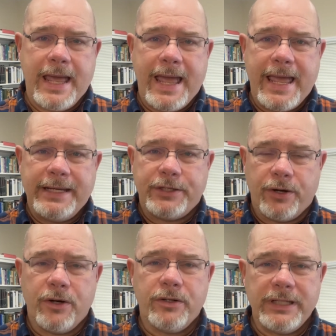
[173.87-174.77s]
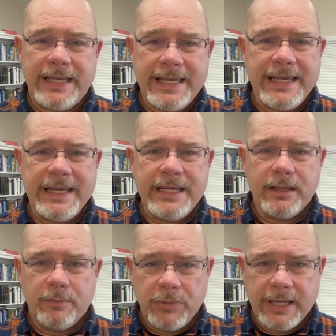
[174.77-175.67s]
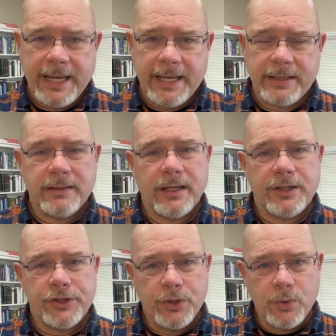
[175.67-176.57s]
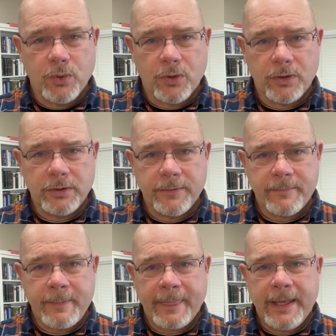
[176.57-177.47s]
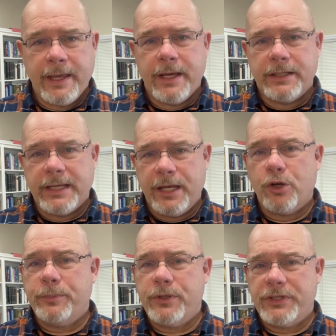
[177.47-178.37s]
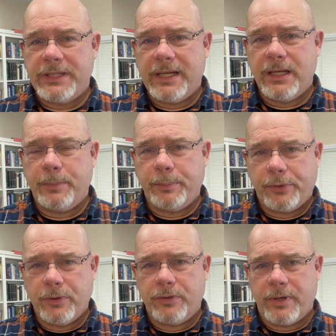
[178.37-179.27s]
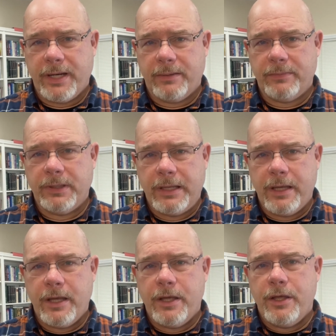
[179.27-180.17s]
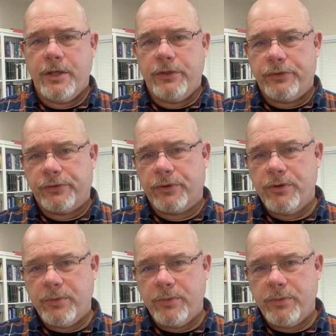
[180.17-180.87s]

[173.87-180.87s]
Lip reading: a turnkey plan, a tool to help you set up a program through